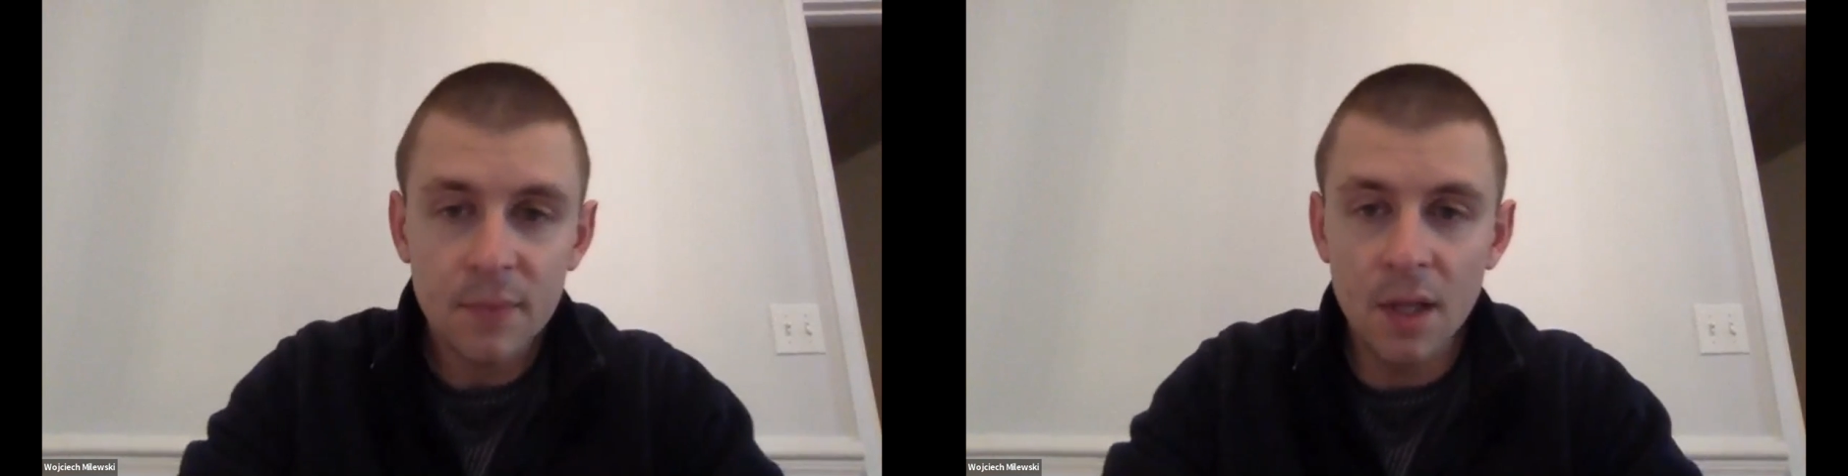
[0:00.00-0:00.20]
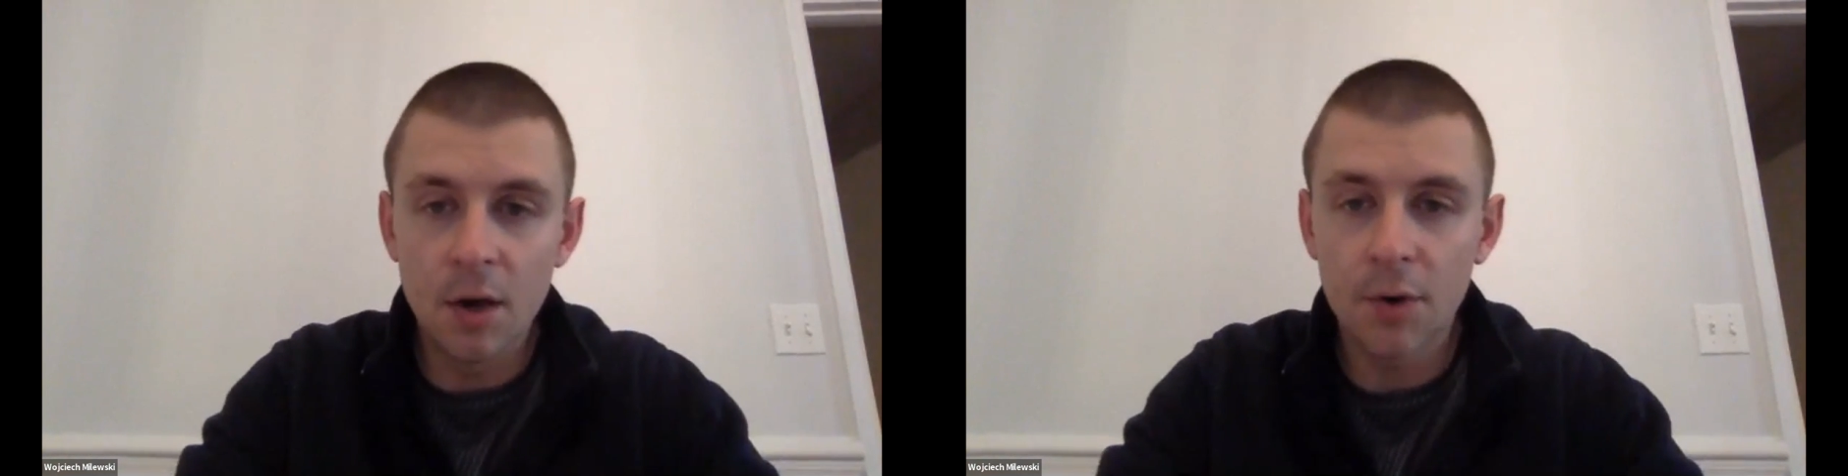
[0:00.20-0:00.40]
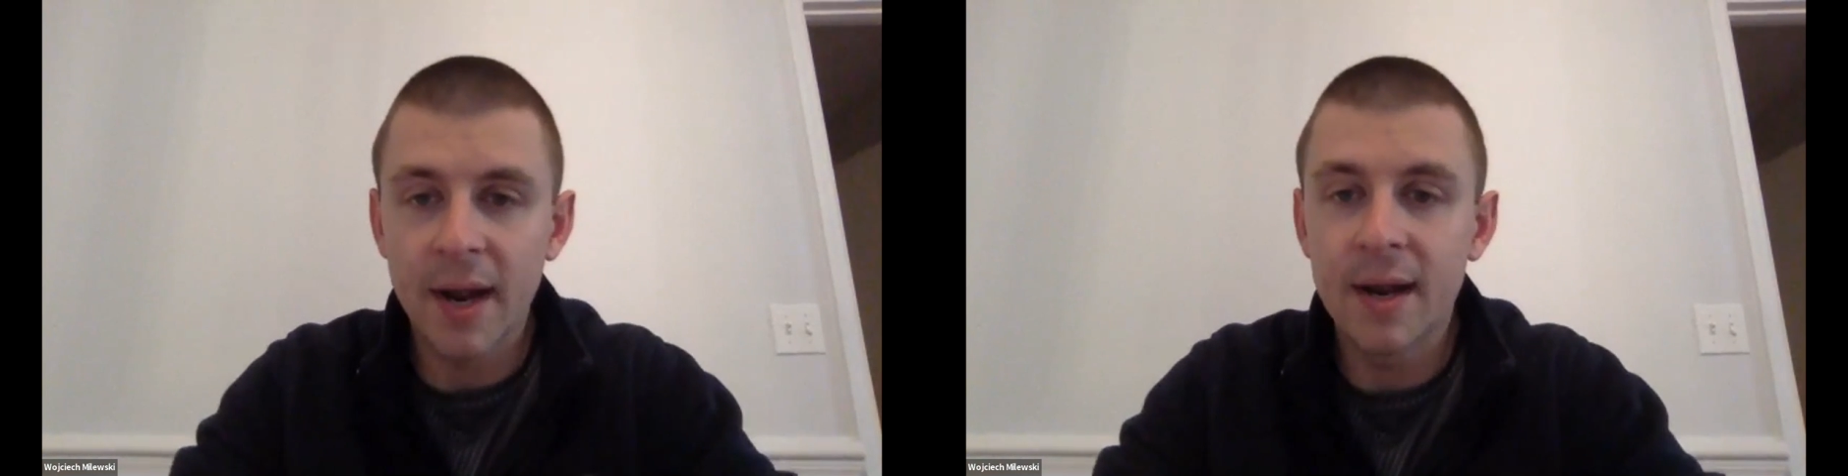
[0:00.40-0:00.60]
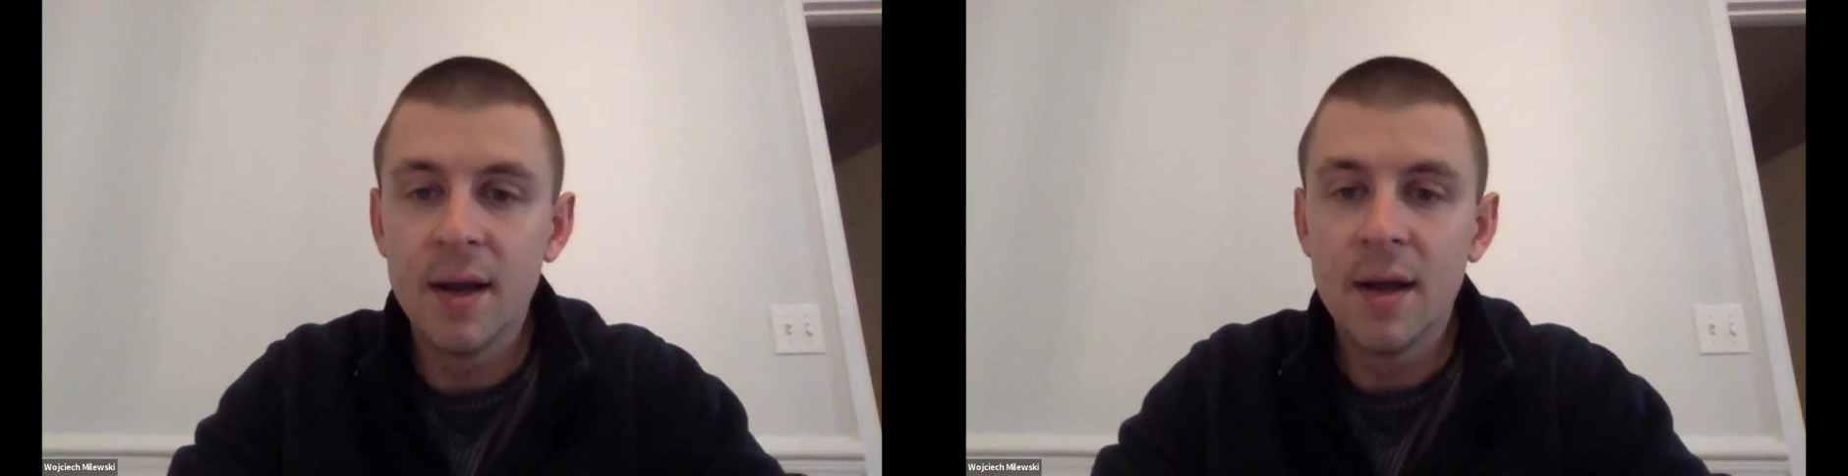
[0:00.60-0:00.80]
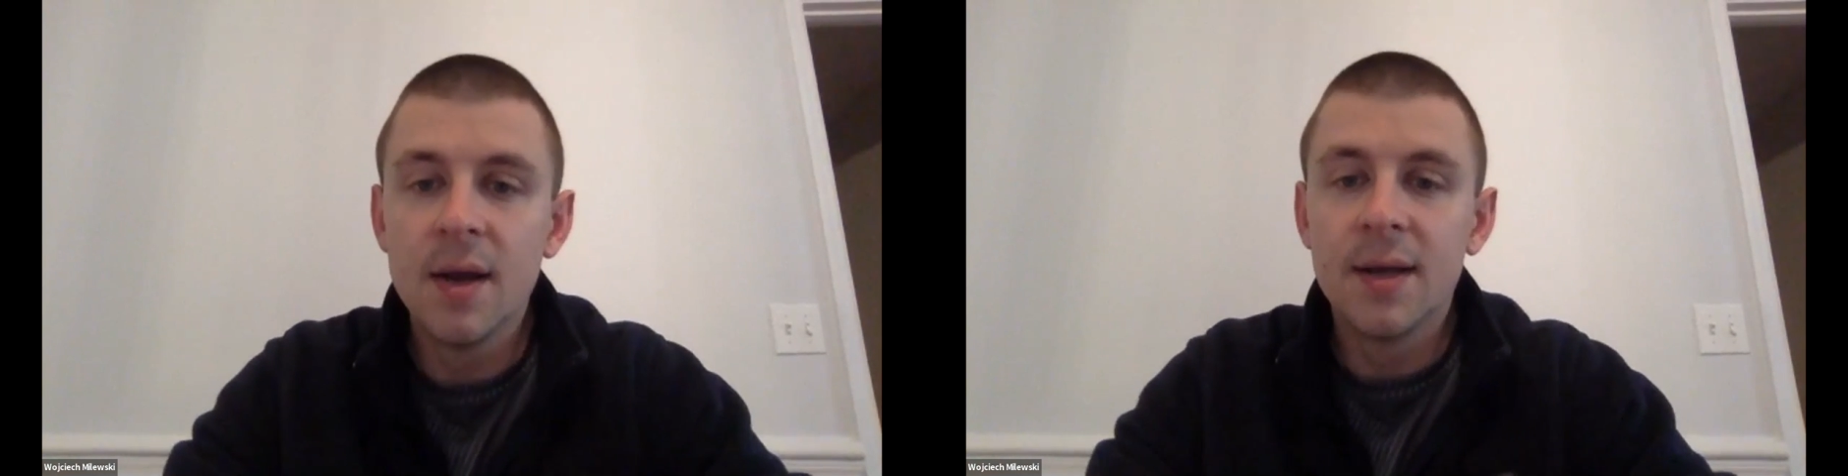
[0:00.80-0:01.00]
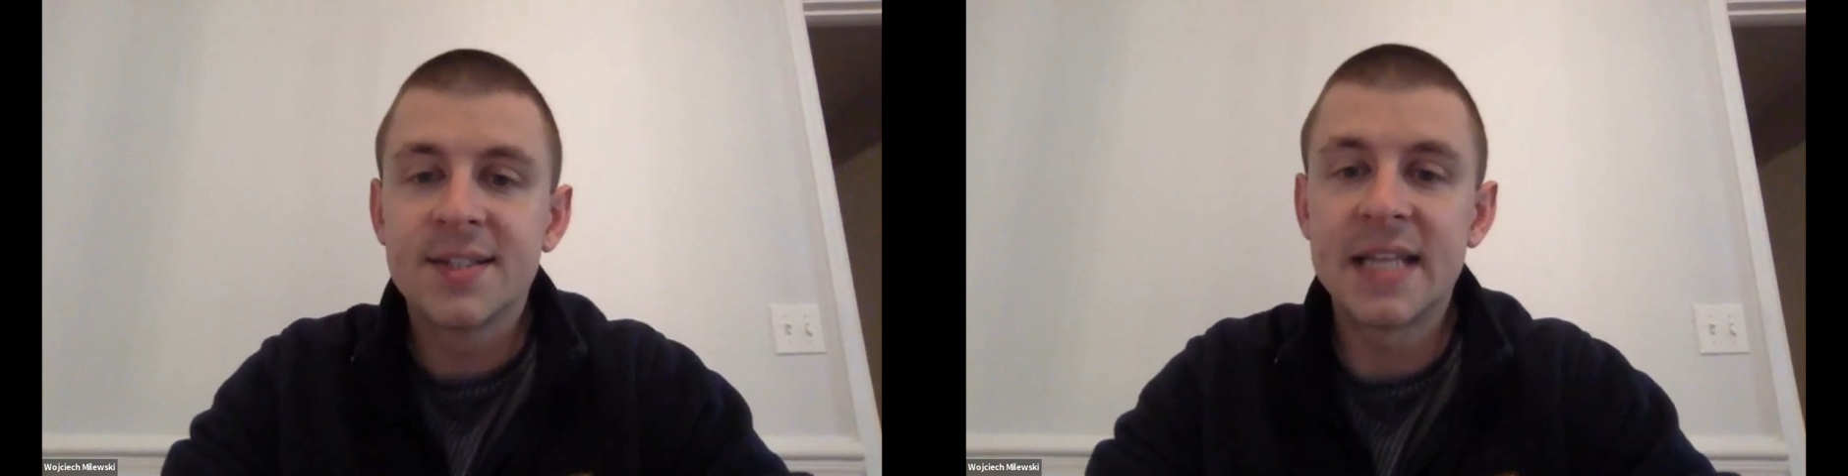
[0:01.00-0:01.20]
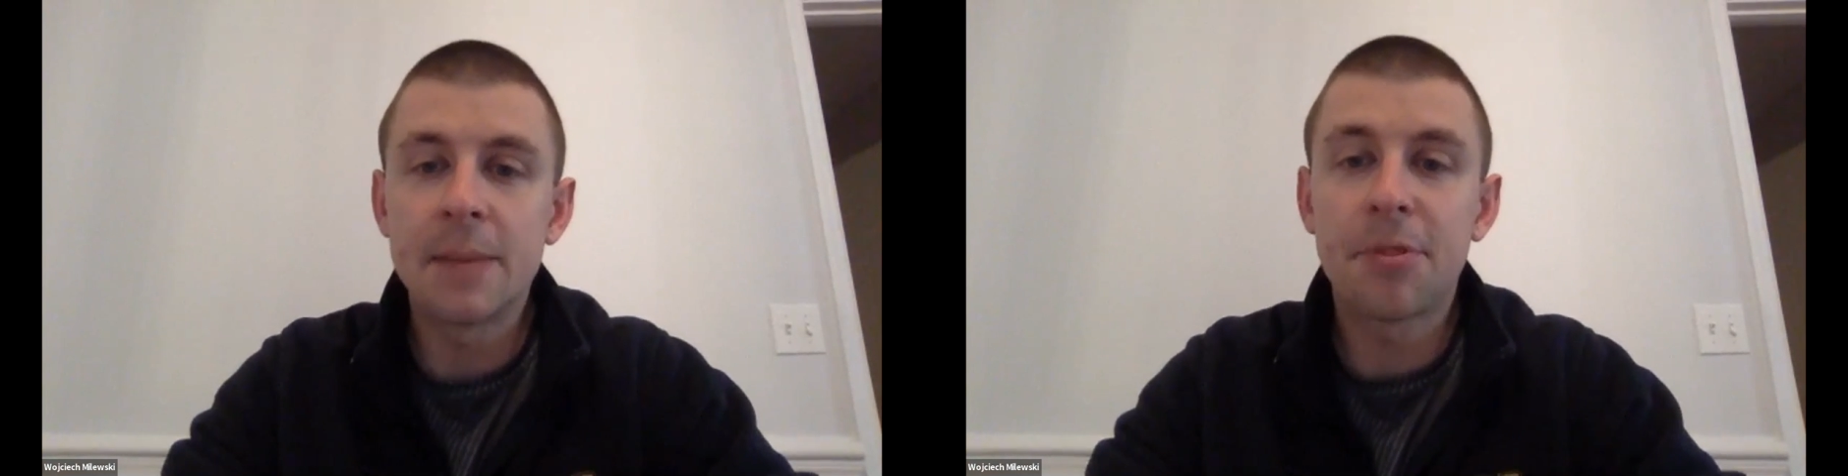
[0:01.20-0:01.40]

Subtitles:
Okay. Step